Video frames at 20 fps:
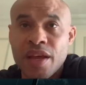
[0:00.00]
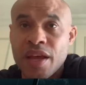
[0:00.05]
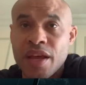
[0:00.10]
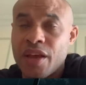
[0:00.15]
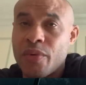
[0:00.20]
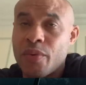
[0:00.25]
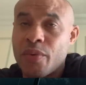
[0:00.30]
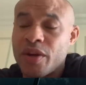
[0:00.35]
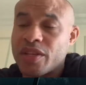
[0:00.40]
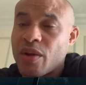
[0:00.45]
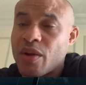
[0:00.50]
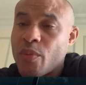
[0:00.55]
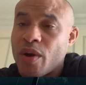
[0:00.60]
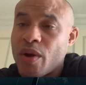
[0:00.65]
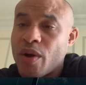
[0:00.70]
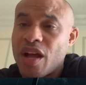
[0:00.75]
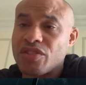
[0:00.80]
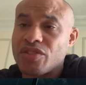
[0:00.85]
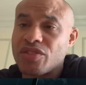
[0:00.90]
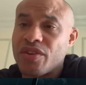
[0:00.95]
He weighed
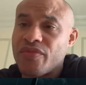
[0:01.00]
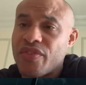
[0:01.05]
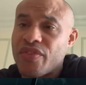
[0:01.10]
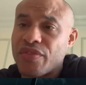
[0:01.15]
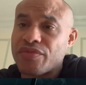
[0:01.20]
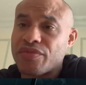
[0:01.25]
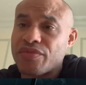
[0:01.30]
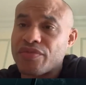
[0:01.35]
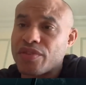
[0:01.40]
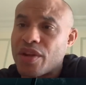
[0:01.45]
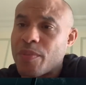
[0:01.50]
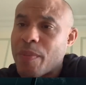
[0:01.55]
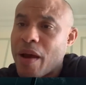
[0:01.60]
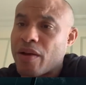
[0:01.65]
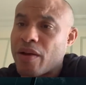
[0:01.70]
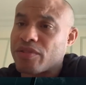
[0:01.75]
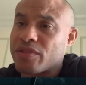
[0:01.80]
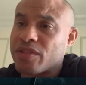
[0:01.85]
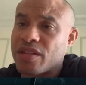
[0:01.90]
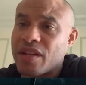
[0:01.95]
153
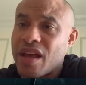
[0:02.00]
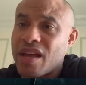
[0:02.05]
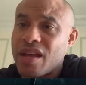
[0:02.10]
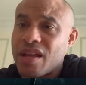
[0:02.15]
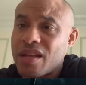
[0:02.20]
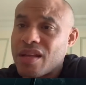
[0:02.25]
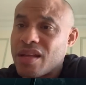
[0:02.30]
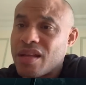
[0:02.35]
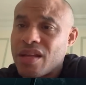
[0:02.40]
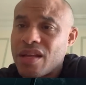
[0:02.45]
pounds today.